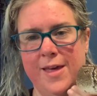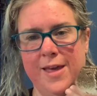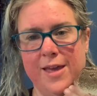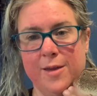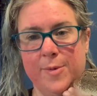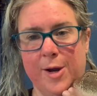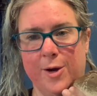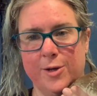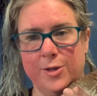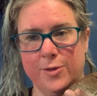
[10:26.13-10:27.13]
It can be
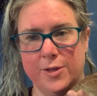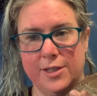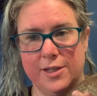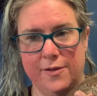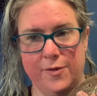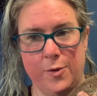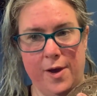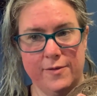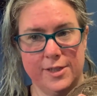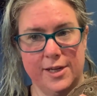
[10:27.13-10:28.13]
hard to do this if you
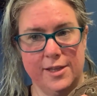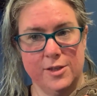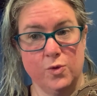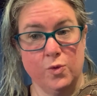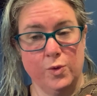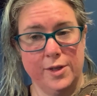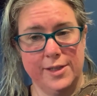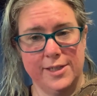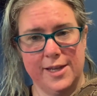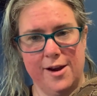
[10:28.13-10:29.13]
have a snake that's
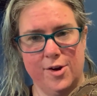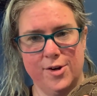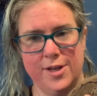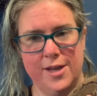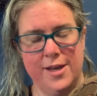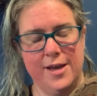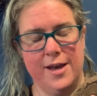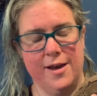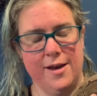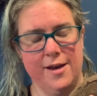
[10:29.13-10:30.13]
really scared.
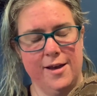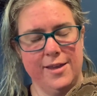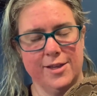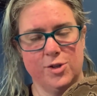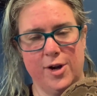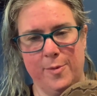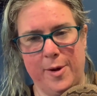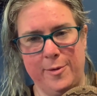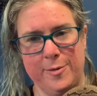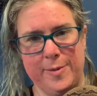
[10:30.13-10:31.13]
Yesterday
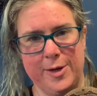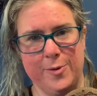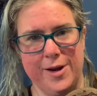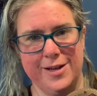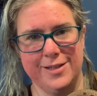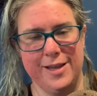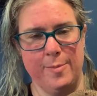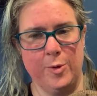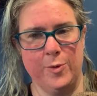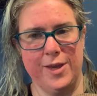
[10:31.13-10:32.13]
probably would have been a great
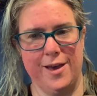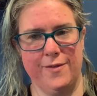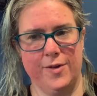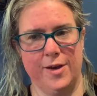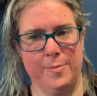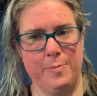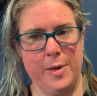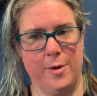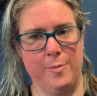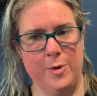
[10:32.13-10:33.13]
example. We have a
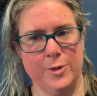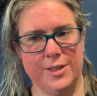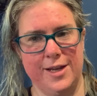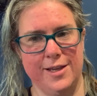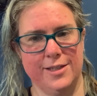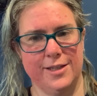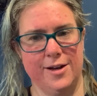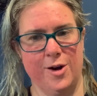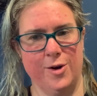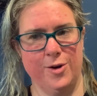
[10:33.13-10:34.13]
pair of milk snakes
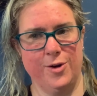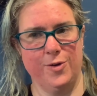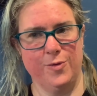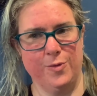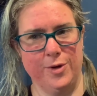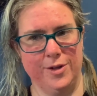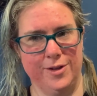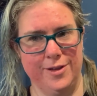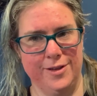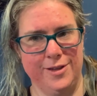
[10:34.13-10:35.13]
that aren't
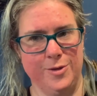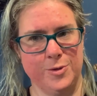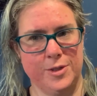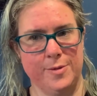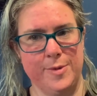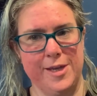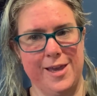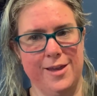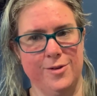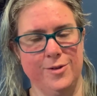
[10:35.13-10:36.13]
real used to being
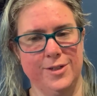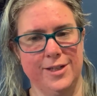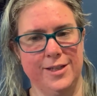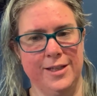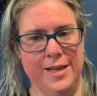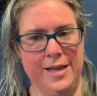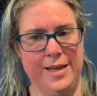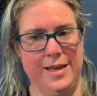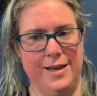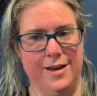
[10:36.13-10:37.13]
handled, and
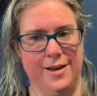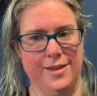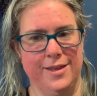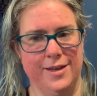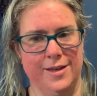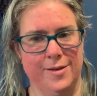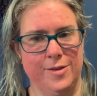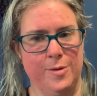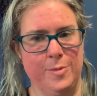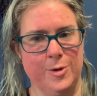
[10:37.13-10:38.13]

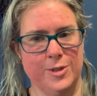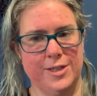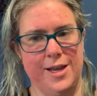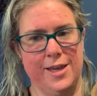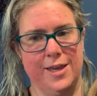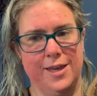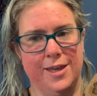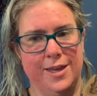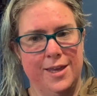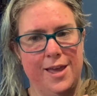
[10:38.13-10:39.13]
the milk snake
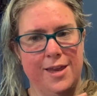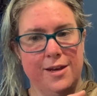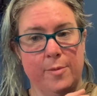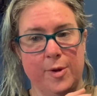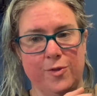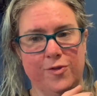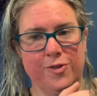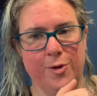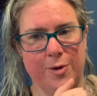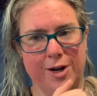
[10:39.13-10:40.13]
ended up on the
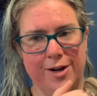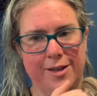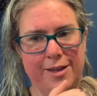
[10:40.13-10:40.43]
floor,